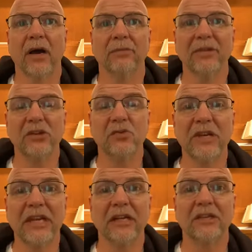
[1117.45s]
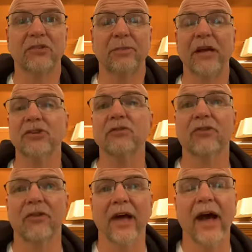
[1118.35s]
uh, uniquely special
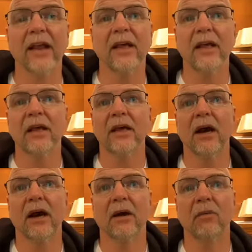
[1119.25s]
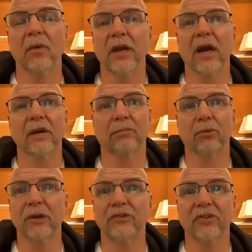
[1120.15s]
for that. Um, we kind of
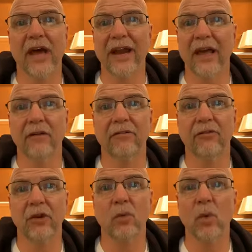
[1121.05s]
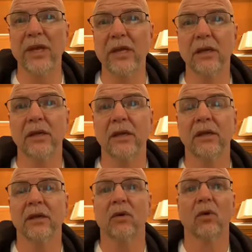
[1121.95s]
preach that every week
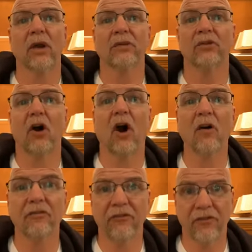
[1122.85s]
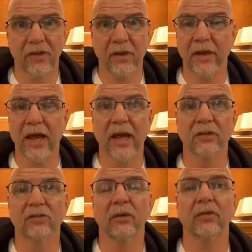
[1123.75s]
or as often
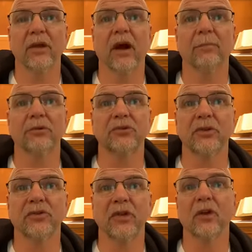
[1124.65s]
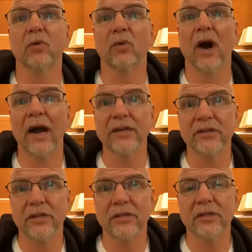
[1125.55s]
as the opportunity
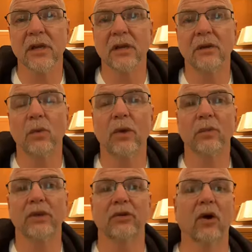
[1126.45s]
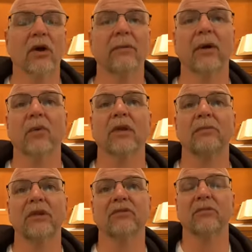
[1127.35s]
arises when we talk about what it
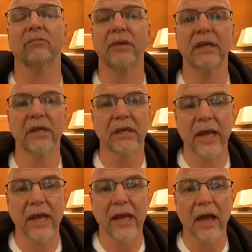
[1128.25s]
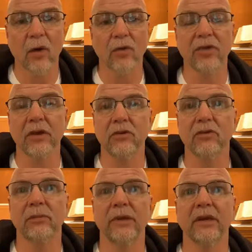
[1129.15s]
means to be a healthy
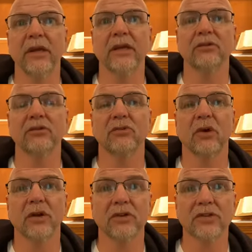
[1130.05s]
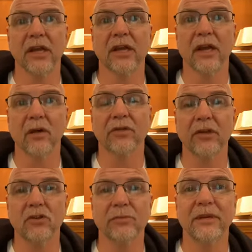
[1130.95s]
human and to understand
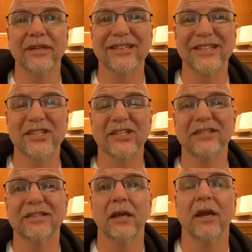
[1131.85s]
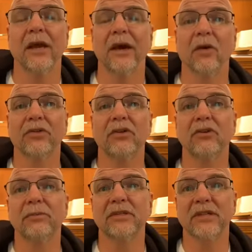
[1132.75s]
healthy human decisions, healthy
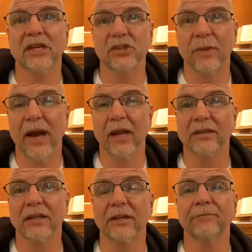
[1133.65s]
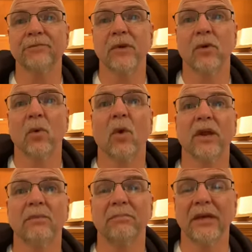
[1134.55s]
human sexuality,
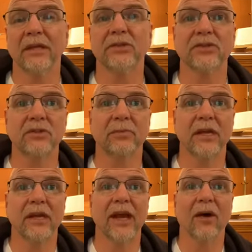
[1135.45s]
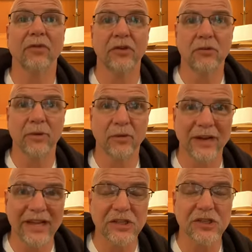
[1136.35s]
what it means to be healthy human
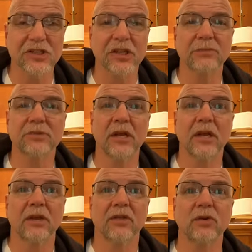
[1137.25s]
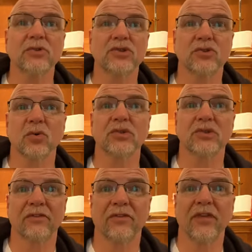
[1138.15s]
relationships, those
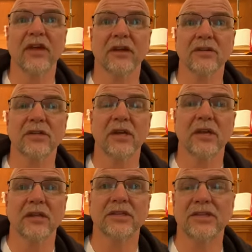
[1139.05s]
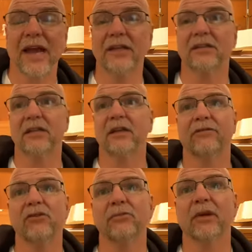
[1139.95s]
sorts of things. The sanctity
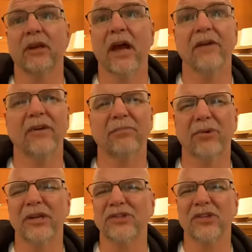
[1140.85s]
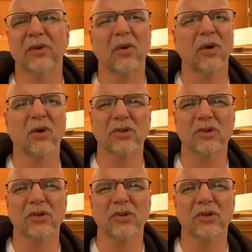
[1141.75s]
of human life, I preach, of